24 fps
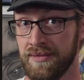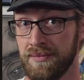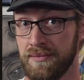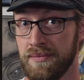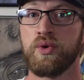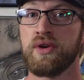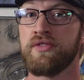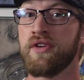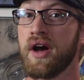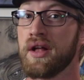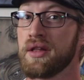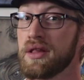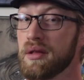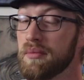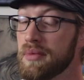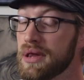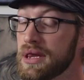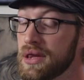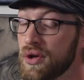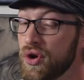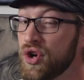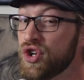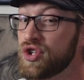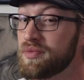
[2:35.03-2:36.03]
We've got some
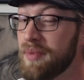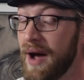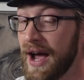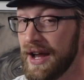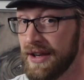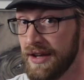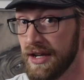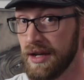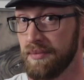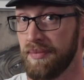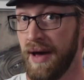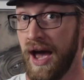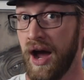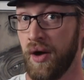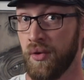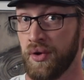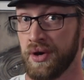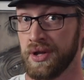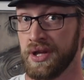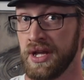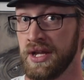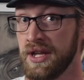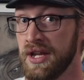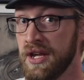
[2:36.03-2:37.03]
surge-binding
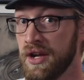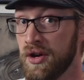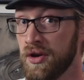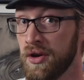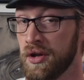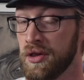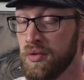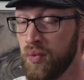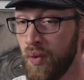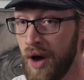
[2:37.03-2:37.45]
powers in here as